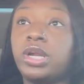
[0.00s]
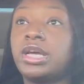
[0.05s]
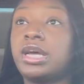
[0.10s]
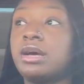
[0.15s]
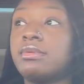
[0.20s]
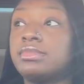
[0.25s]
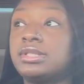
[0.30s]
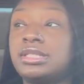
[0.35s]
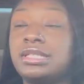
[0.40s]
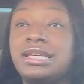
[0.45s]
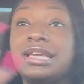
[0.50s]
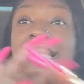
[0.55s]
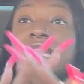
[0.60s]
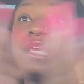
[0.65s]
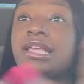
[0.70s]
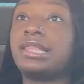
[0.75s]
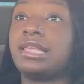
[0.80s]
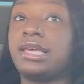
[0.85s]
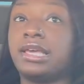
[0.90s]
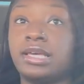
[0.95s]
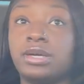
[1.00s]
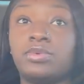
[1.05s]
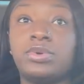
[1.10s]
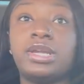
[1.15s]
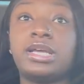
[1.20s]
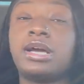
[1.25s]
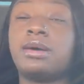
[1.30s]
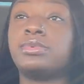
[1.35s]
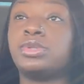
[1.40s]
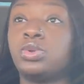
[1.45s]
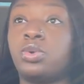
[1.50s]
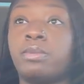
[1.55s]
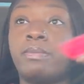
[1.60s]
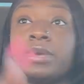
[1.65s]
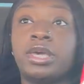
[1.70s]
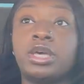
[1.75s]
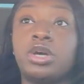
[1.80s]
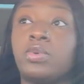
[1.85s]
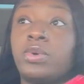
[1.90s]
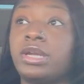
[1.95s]
it comes to anything. When it comes to a
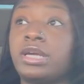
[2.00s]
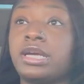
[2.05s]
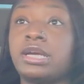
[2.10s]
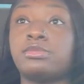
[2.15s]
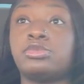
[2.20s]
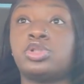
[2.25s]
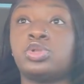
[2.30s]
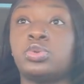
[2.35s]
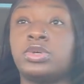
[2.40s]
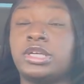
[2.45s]
meal, when it comes to a